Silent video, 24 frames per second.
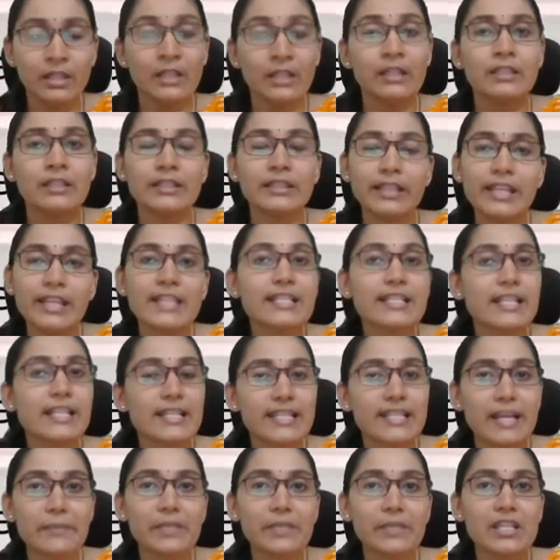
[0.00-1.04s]
these
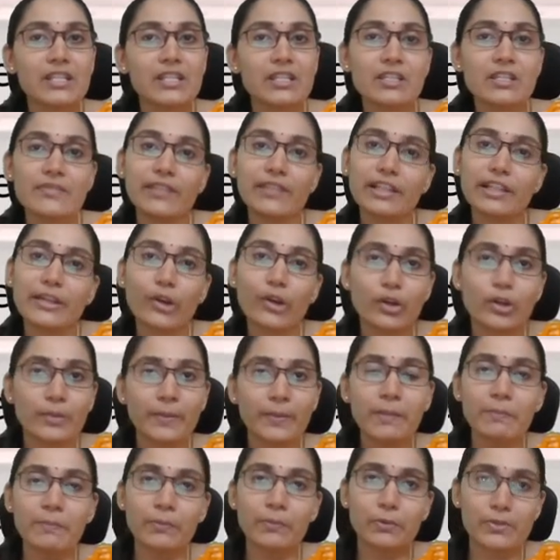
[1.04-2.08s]
examinations will not
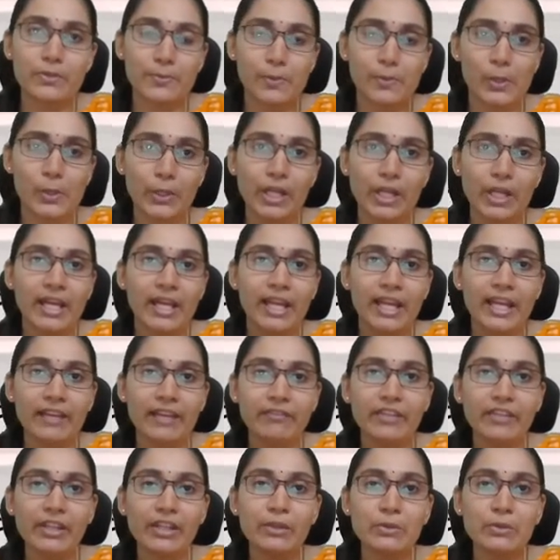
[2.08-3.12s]
be postponed,
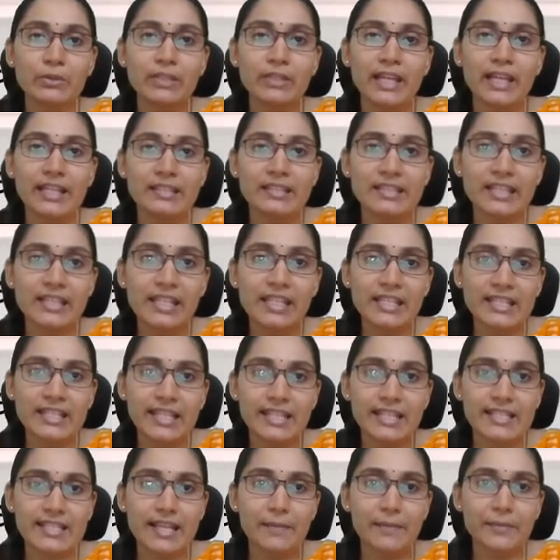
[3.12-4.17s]
and we know that NEET
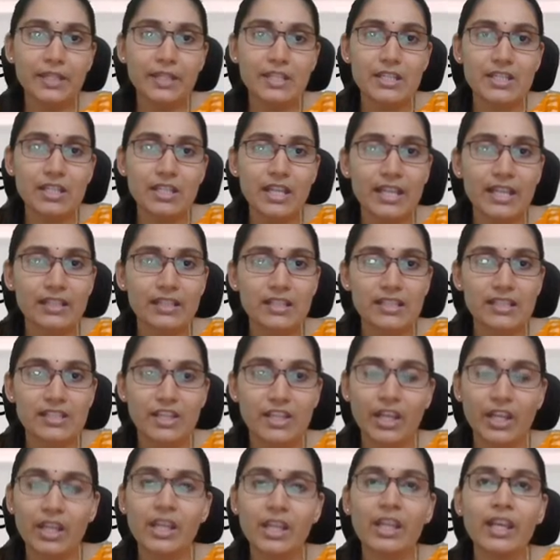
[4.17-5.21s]
examination and the
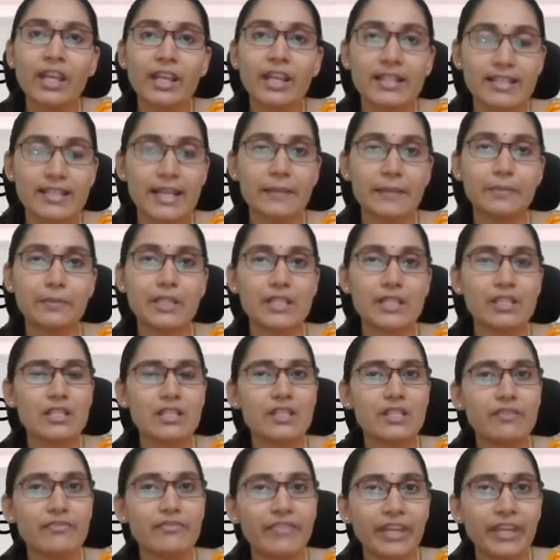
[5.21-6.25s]
JEE examination
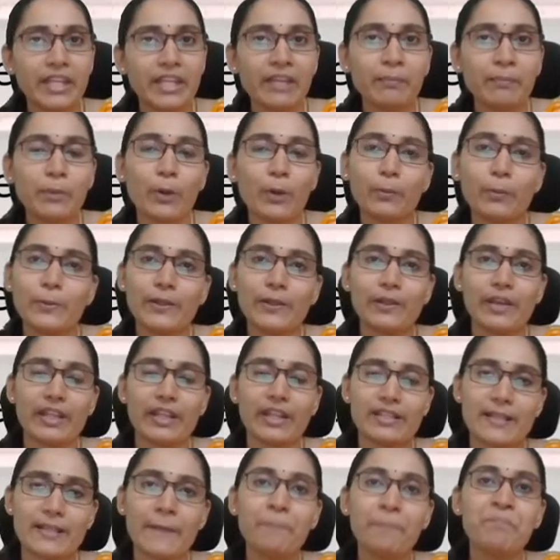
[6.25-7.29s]
is a very popular
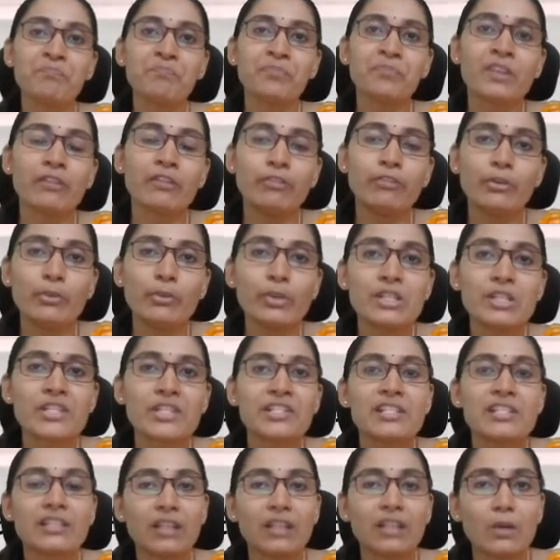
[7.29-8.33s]
exam for
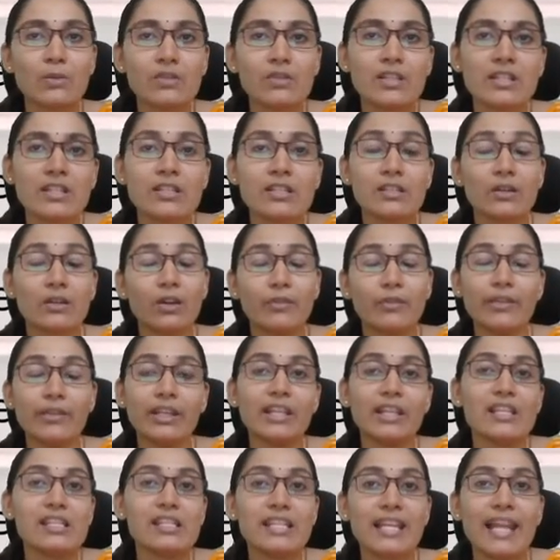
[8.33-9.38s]
which thousands, or we
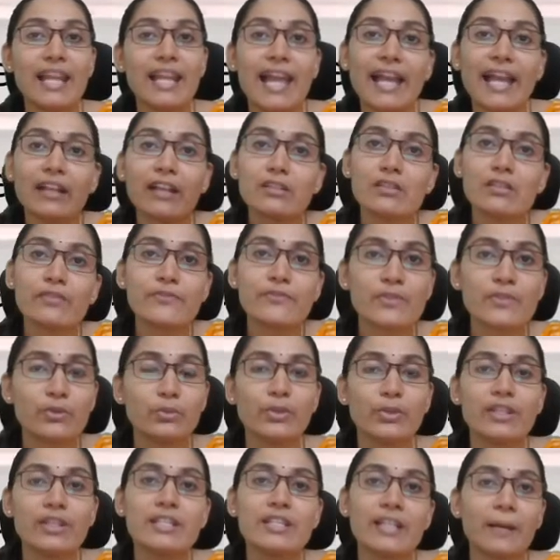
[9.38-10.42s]
can say lakhs, of
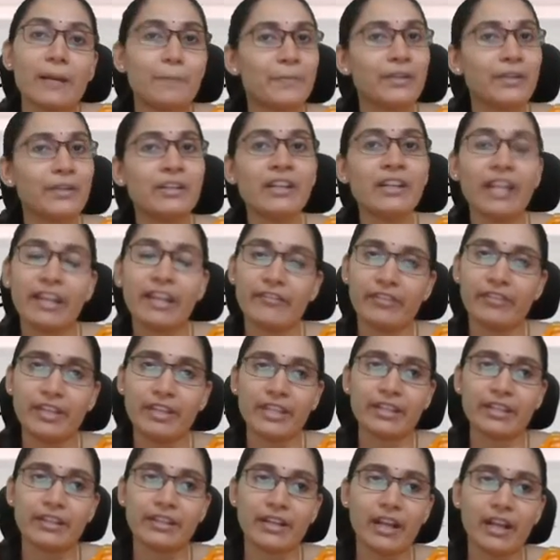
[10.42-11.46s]
students appear every
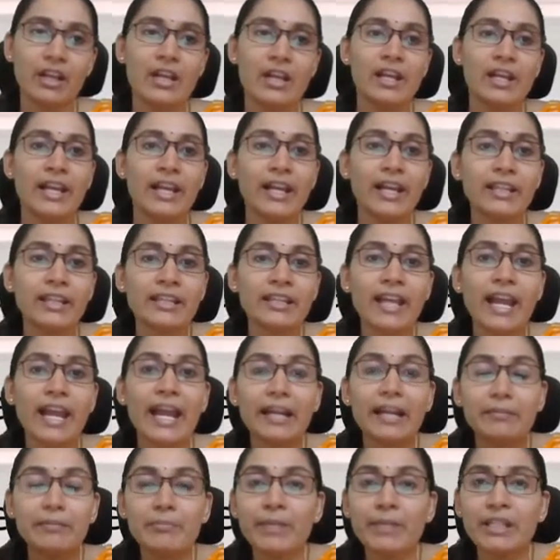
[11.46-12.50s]
year. And the
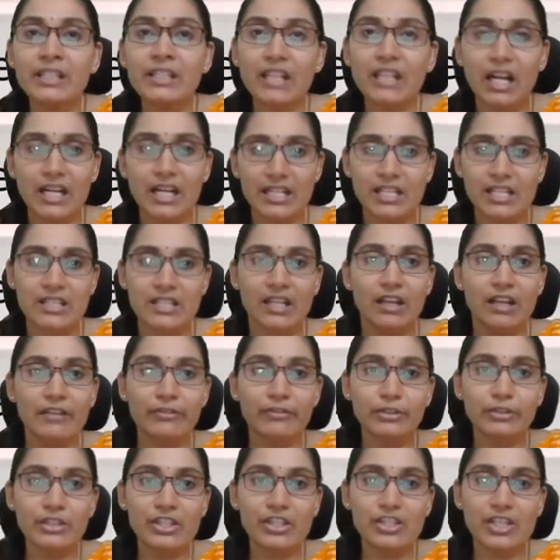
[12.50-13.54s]
admit cards
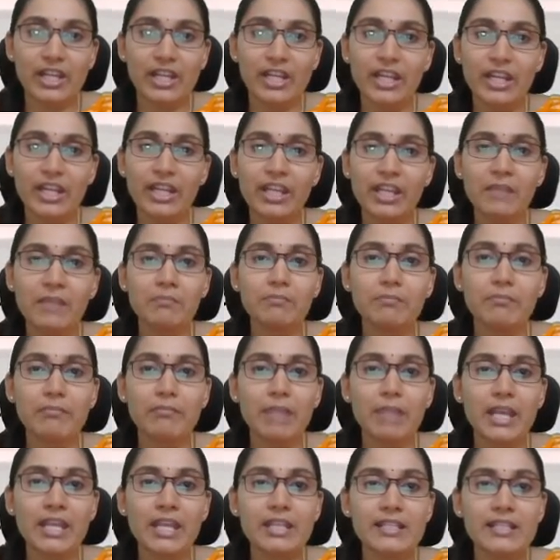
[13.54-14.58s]
for the JEE
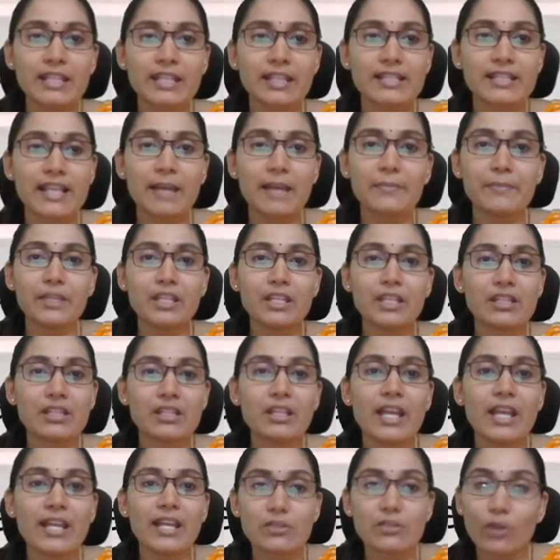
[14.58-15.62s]
mains examination
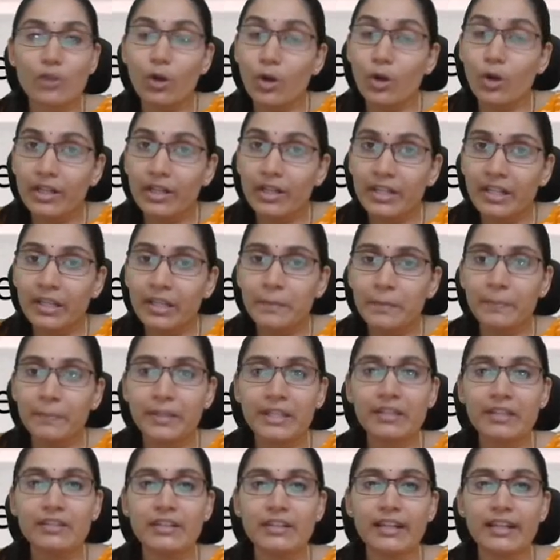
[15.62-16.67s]
has already
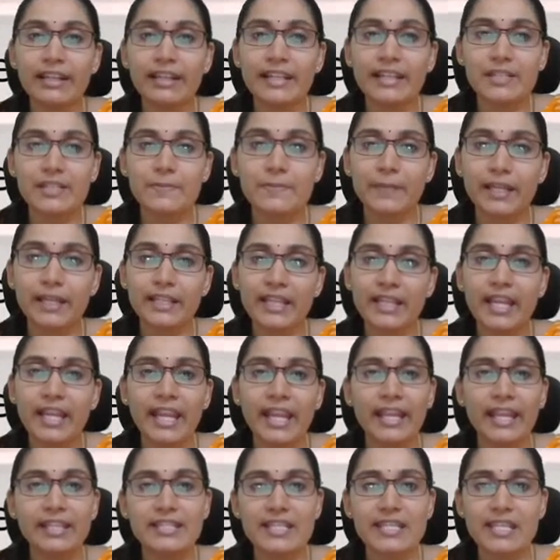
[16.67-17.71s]
been released by the
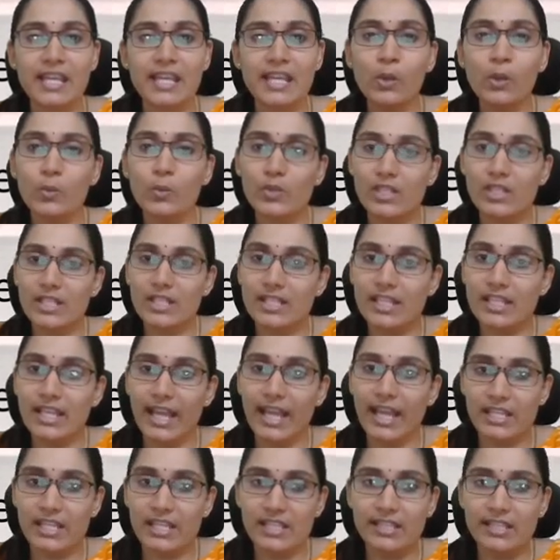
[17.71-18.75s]
NTA, which is the
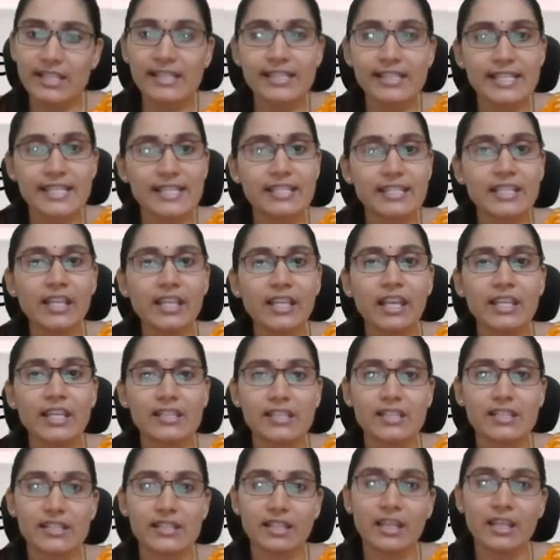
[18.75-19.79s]
National Testing
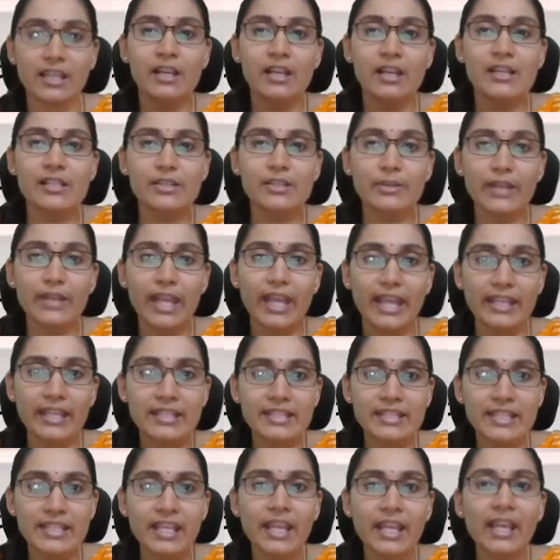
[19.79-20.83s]
Agency. So
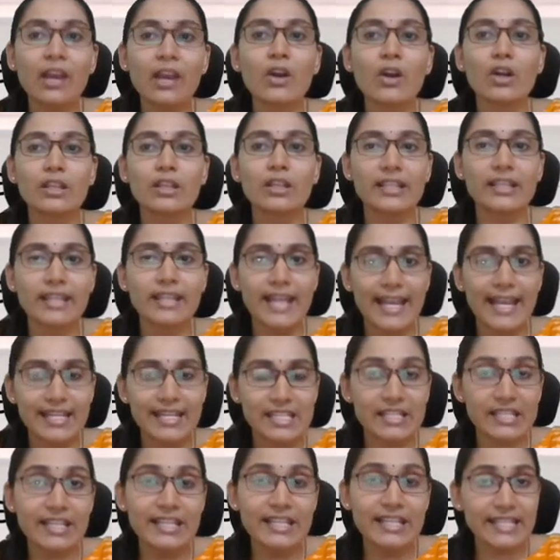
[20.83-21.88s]
NTA or the
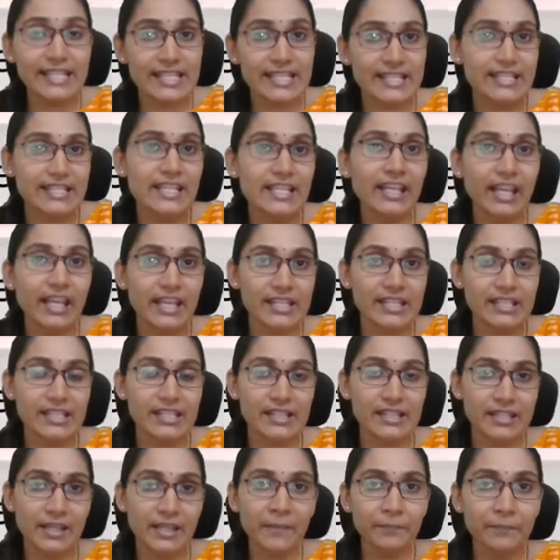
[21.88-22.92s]
National Testing
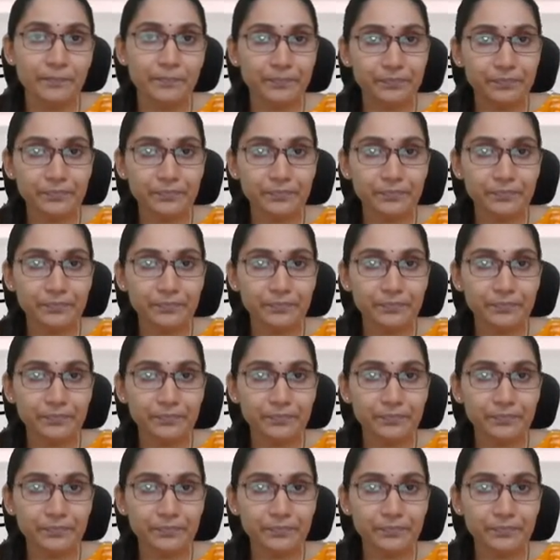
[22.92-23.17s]
Agency